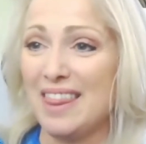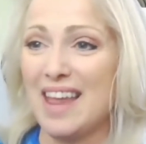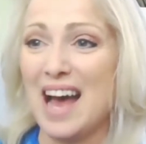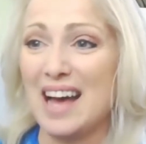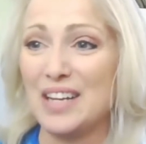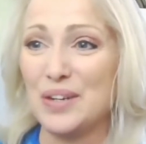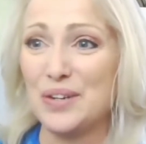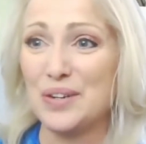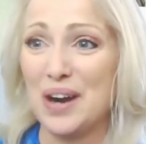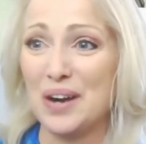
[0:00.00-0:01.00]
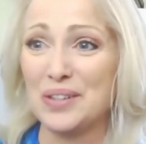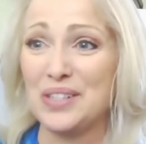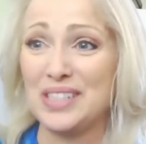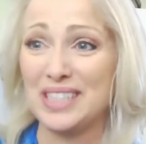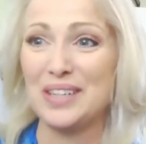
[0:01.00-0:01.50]
that you are
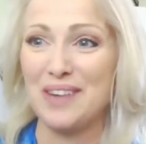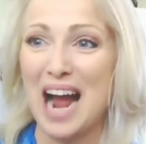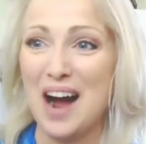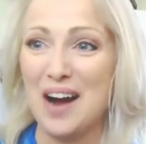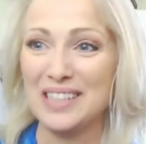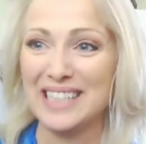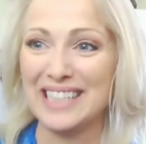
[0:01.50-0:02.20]
still around.